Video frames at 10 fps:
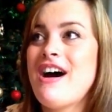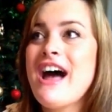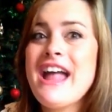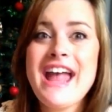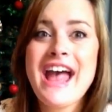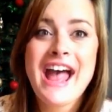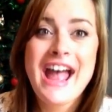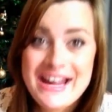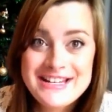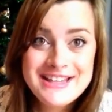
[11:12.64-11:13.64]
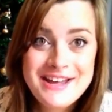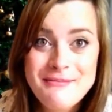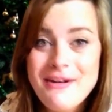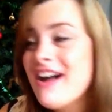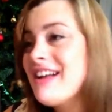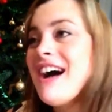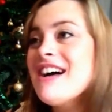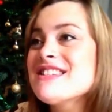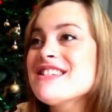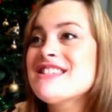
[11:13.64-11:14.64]
I hate them. I
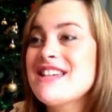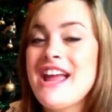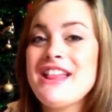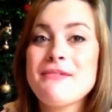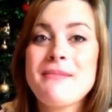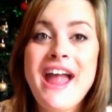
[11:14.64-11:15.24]
can't stand them.